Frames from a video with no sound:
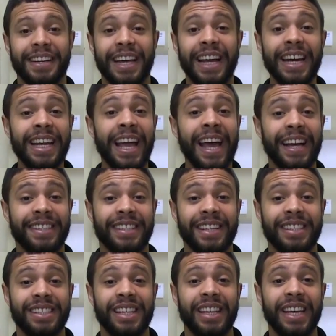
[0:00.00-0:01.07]
Gaining
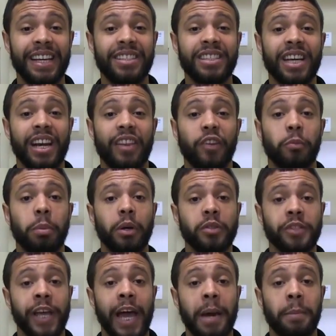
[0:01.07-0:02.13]
access to the inside of this
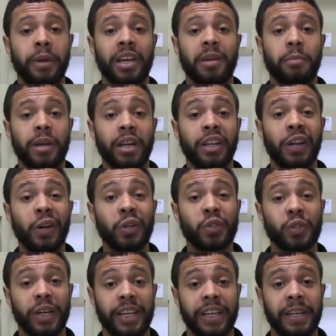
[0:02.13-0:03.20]
post cap can be a little
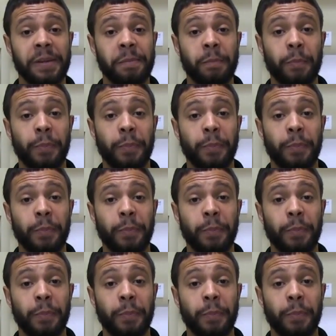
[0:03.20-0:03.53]
tricky.